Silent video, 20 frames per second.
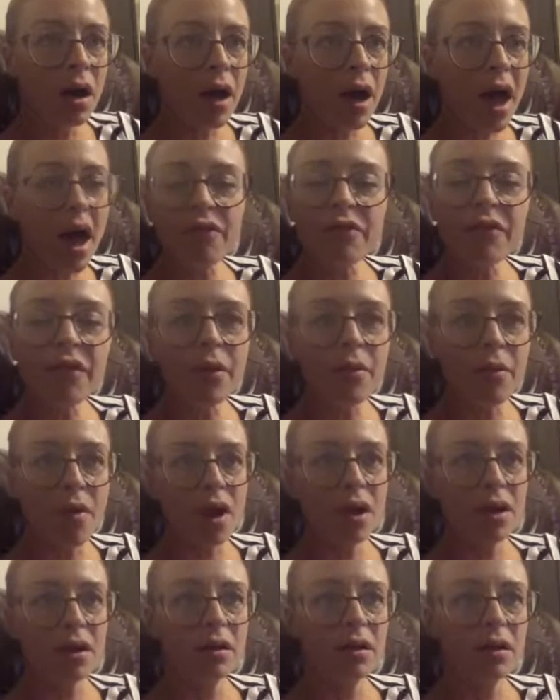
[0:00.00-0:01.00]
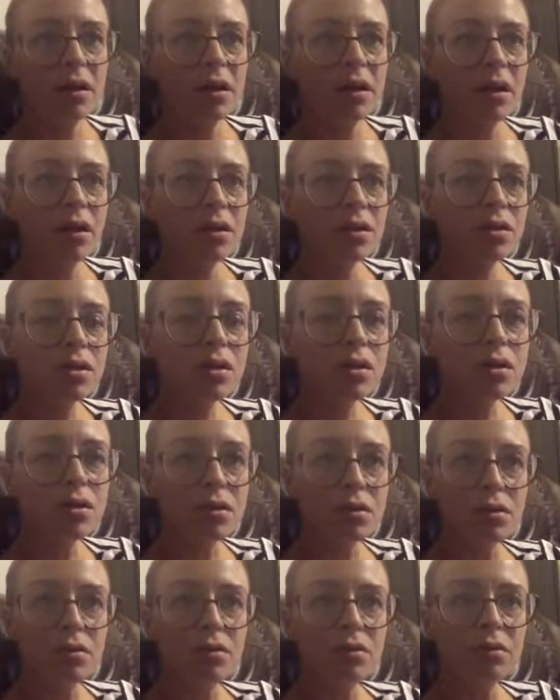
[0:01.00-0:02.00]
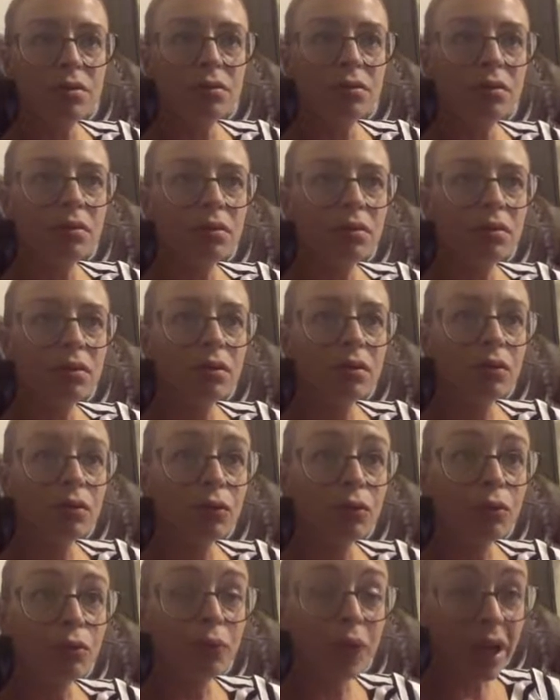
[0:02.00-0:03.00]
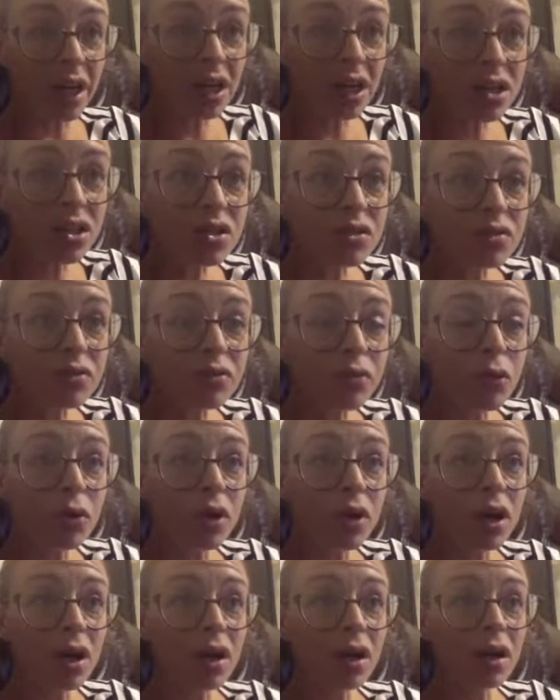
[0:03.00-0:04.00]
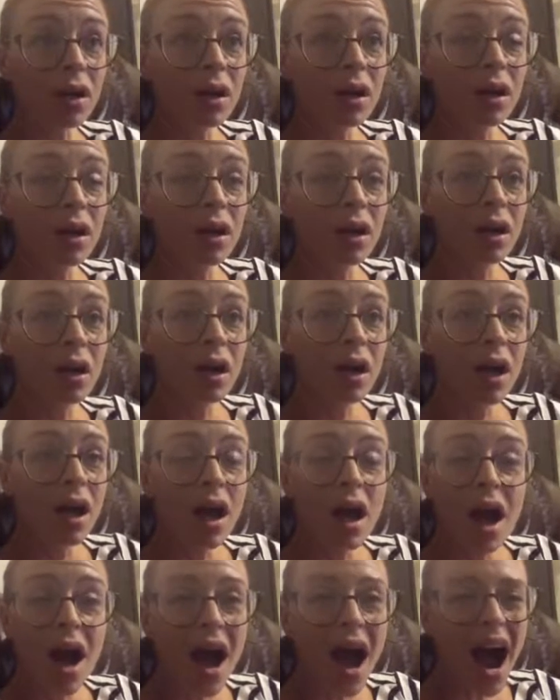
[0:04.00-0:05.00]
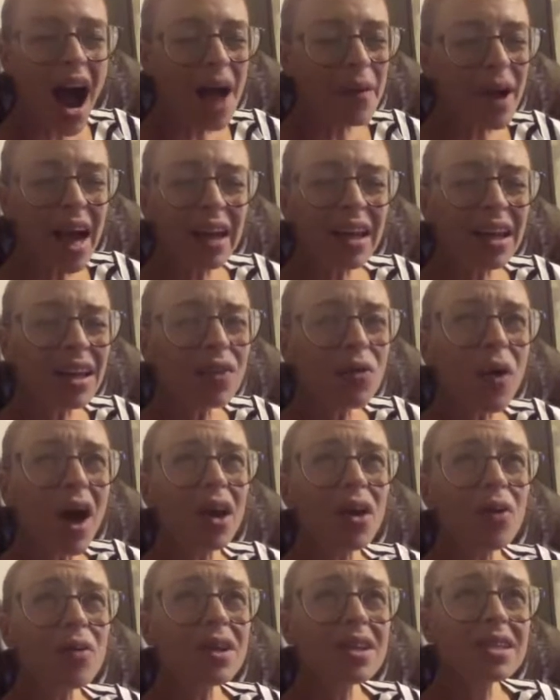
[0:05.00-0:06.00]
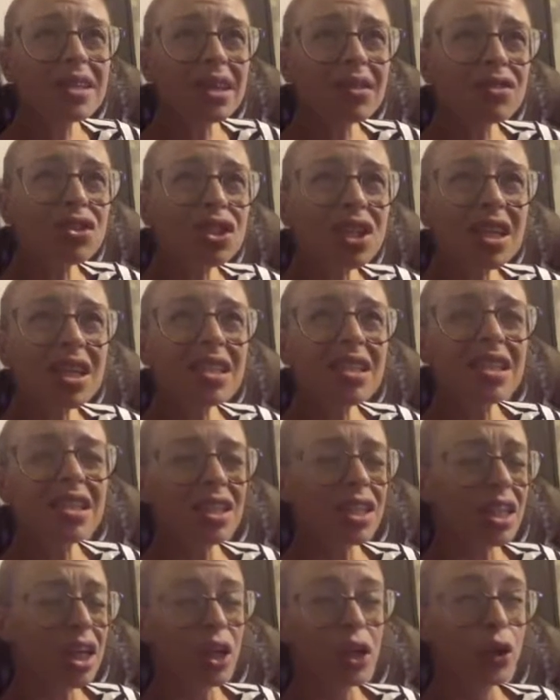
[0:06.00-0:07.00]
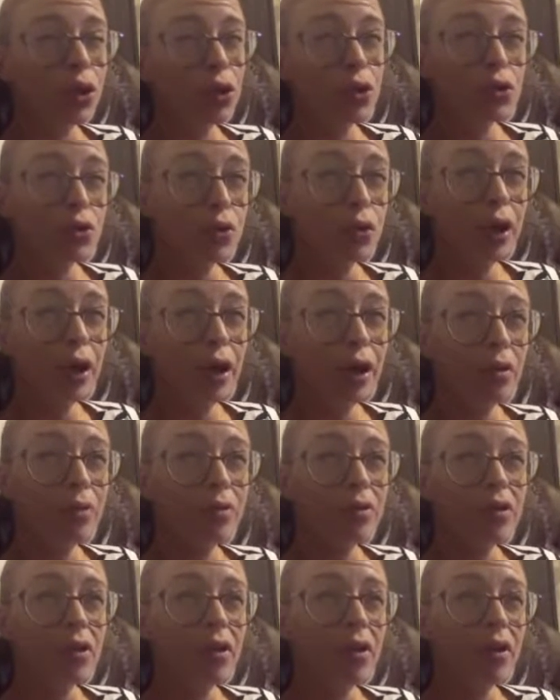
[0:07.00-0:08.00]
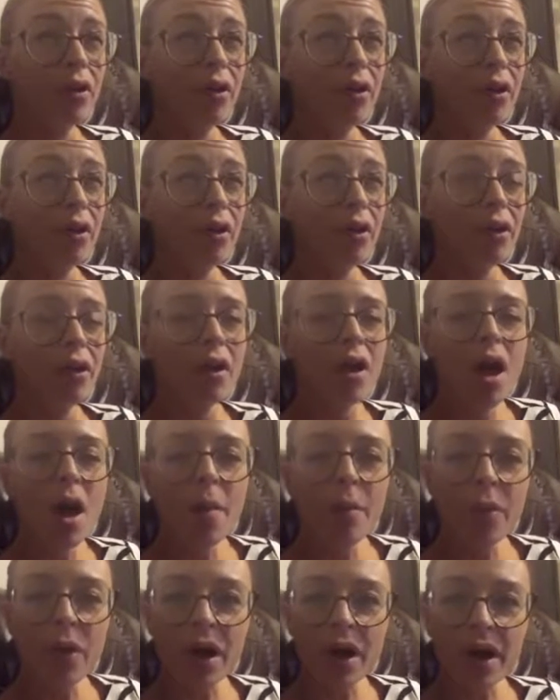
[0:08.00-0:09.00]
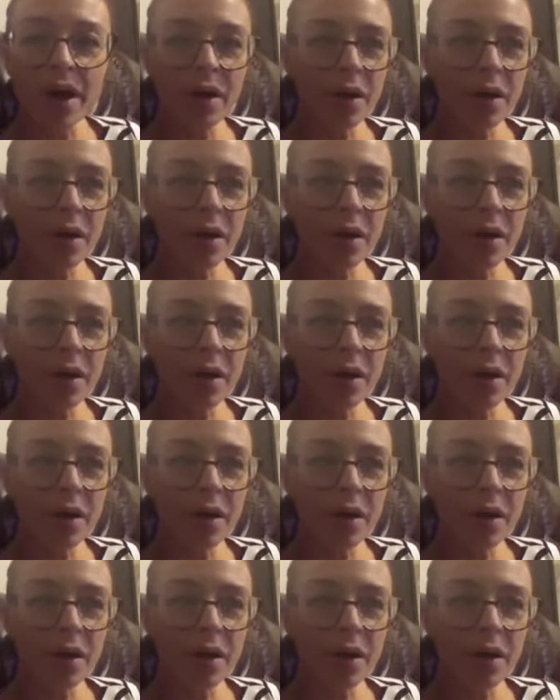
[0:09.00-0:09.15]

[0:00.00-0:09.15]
everyone to reach for I, I don't I don't want to sound cheesy and say your dreams, mm, but